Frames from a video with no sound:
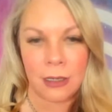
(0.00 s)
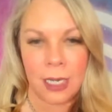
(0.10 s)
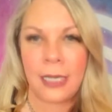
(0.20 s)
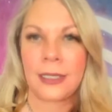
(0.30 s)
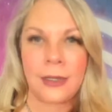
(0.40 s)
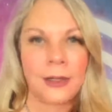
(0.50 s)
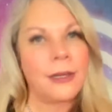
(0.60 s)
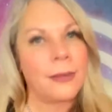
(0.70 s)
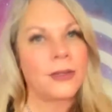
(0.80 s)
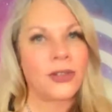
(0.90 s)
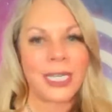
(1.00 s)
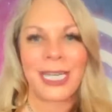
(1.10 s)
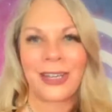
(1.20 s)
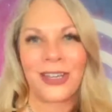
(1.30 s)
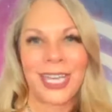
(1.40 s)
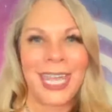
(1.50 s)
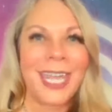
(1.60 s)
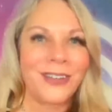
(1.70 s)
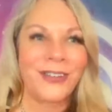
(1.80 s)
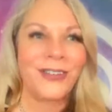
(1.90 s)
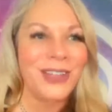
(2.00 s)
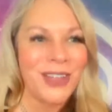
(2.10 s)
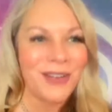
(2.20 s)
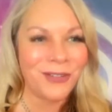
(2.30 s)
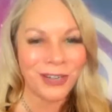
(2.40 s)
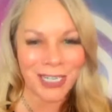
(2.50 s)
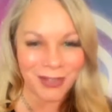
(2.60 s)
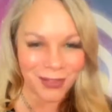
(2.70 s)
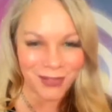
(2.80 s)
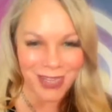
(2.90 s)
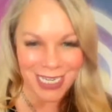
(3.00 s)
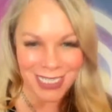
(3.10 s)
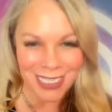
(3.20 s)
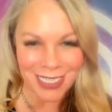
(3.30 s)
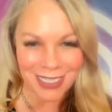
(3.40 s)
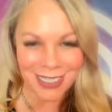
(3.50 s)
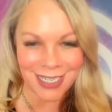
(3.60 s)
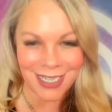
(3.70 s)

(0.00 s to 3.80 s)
It is a little bit tricky looking at 4 different places.